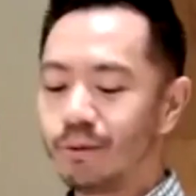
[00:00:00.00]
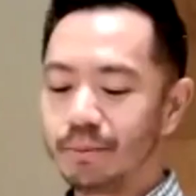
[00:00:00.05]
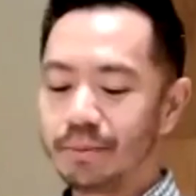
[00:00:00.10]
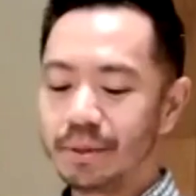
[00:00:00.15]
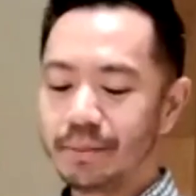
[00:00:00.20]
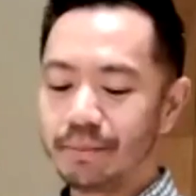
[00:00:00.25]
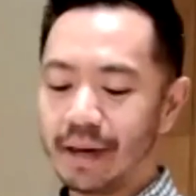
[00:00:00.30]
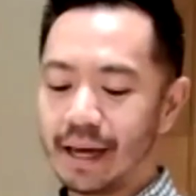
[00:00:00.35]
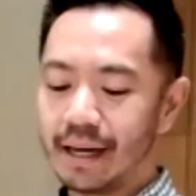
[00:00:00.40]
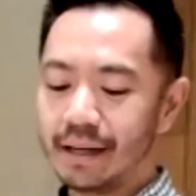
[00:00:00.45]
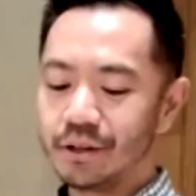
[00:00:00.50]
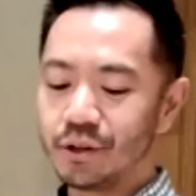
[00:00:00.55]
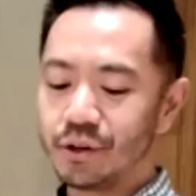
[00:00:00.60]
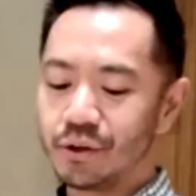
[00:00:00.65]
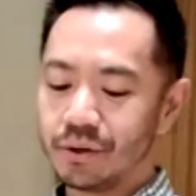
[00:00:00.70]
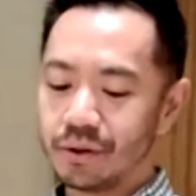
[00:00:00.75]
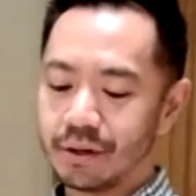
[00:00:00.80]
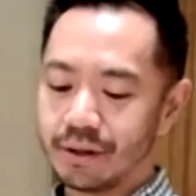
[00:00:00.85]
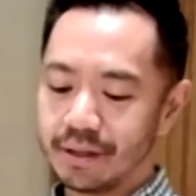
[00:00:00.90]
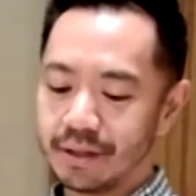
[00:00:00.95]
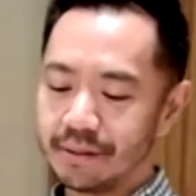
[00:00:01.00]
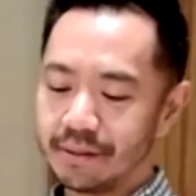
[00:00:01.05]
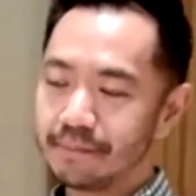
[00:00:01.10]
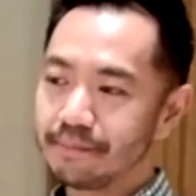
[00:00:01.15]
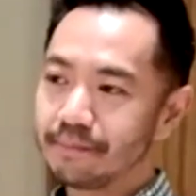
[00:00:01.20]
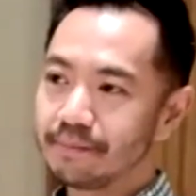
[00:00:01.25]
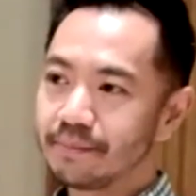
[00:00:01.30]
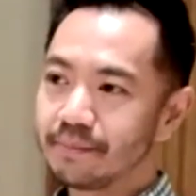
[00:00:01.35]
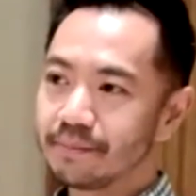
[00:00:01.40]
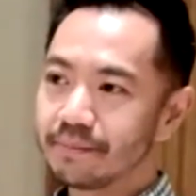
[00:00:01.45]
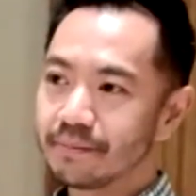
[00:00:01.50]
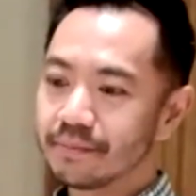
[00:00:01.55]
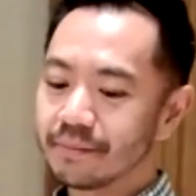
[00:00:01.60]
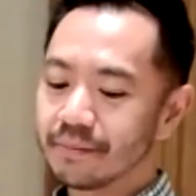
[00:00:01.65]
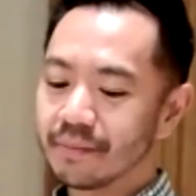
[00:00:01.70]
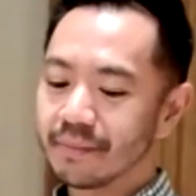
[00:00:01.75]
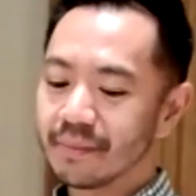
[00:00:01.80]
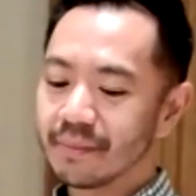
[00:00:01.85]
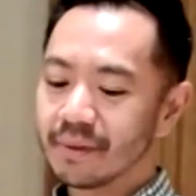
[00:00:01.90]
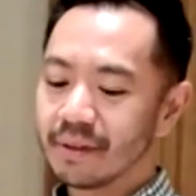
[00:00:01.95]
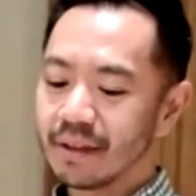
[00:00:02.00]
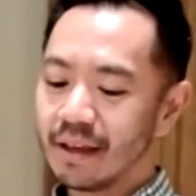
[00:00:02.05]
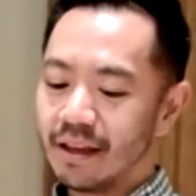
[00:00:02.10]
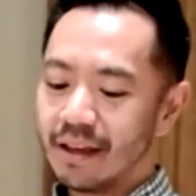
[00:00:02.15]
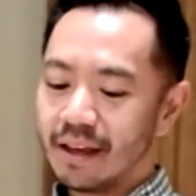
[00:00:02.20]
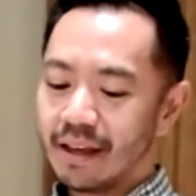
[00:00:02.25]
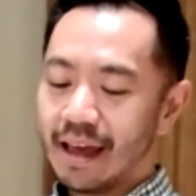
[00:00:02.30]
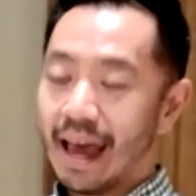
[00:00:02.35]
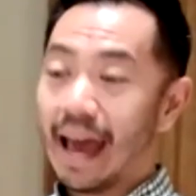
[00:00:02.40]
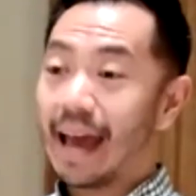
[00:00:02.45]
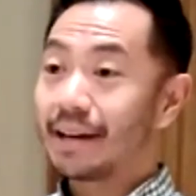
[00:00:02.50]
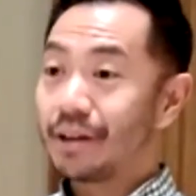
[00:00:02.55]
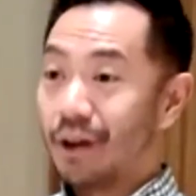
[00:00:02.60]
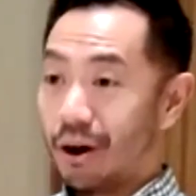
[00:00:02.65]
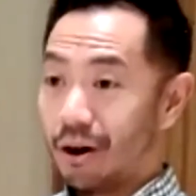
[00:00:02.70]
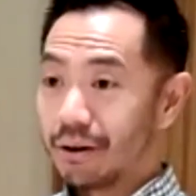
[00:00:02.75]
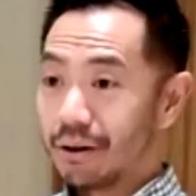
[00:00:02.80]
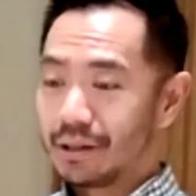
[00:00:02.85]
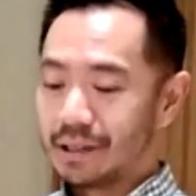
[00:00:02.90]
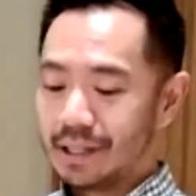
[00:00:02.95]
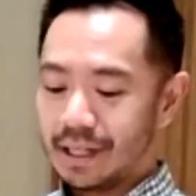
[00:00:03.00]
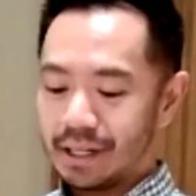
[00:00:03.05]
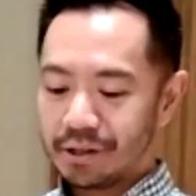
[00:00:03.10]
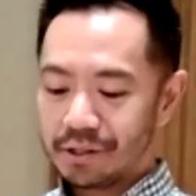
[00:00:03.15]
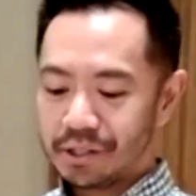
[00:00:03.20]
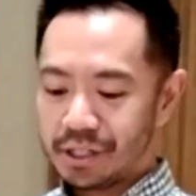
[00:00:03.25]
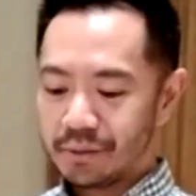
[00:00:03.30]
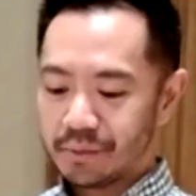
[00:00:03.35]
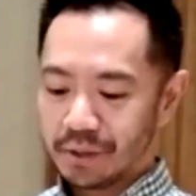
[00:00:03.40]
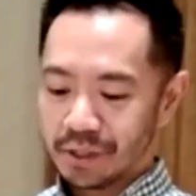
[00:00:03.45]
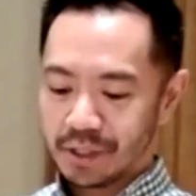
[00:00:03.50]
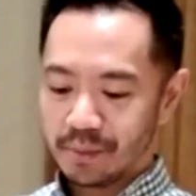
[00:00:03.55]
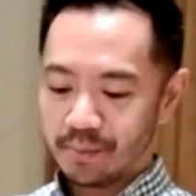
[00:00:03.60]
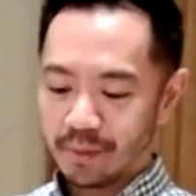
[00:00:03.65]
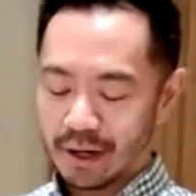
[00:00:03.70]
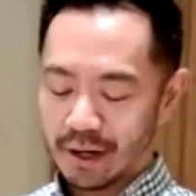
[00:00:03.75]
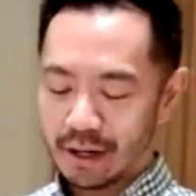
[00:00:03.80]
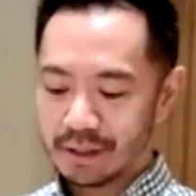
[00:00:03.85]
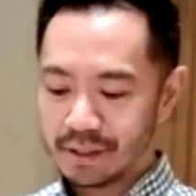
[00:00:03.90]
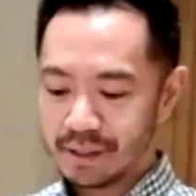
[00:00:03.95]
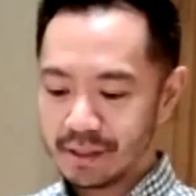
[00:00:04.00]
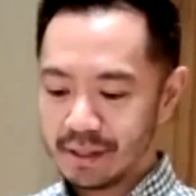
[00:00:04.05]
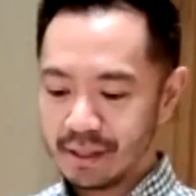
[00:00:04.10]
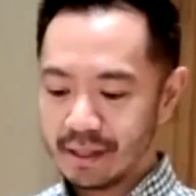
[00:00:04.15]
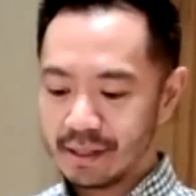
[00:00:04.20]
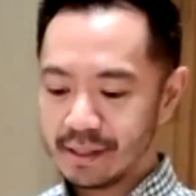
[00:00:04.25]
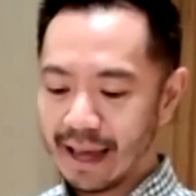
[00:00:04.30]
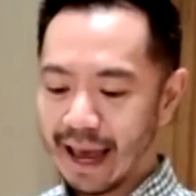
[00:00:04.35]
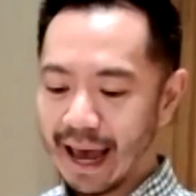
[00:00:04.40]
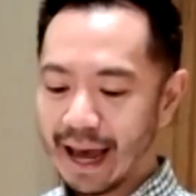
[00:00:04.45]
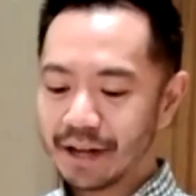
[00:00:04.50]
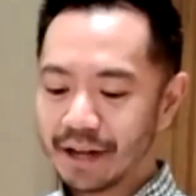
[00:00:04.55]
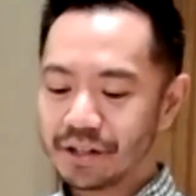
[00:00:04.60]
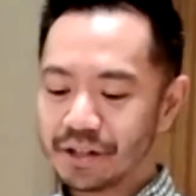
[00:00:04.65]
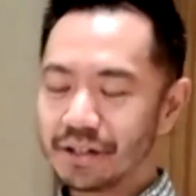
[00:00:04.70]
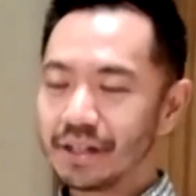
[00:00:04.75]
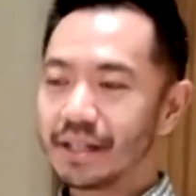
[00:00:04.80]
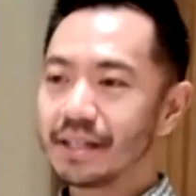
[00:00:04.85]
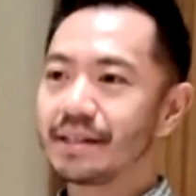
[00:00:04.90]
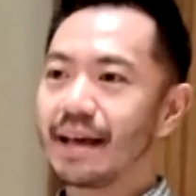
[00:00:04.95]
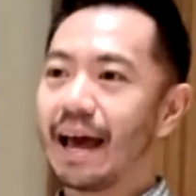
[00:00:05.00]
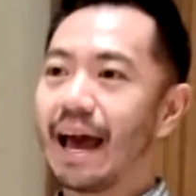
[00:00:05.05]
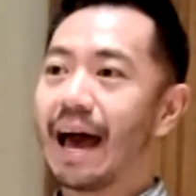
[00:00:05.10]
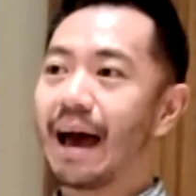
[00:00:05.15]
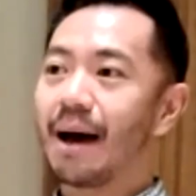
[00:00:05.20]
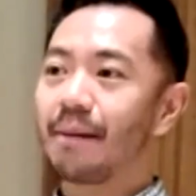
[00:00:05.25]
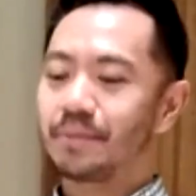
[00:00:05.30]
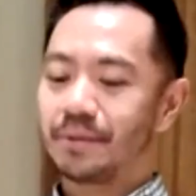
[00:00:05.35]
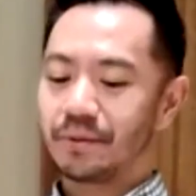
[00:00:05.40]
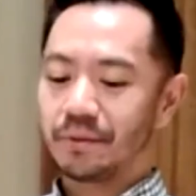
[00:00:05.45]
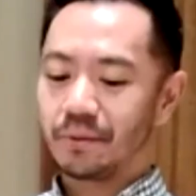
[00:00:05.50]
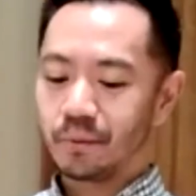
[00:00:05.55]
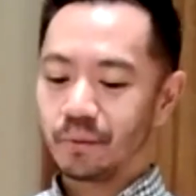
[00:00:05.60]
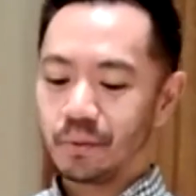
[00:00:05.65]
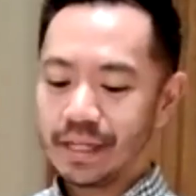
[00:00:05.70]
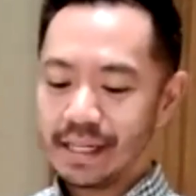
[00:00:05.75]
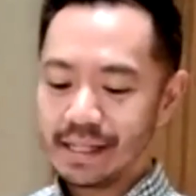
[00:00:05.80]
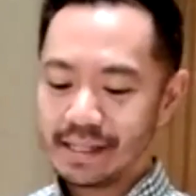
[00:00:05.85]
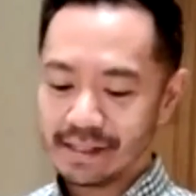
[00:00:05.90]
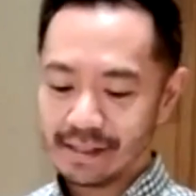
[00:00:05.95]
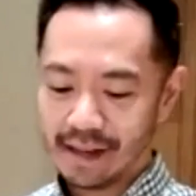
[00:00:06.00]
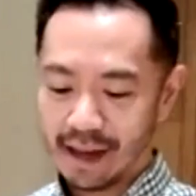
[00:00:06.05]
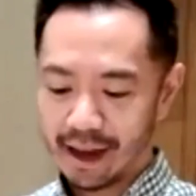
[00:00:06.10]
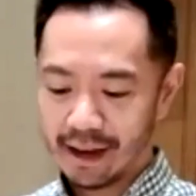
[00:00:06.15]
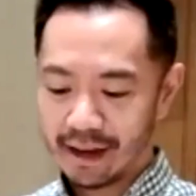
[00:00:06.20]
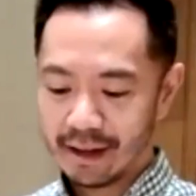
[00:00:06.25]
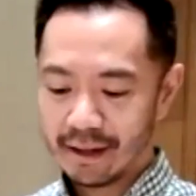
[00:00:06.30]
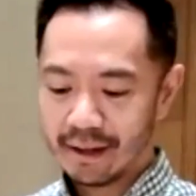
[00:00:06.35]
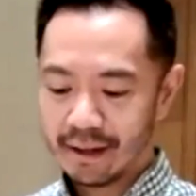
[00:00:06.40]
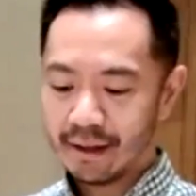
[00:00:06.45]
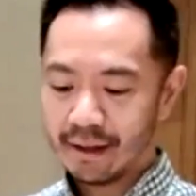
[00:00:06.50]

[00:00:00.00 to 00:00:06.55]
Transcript: will be made good. And our liturgy response to this action is apt. We say,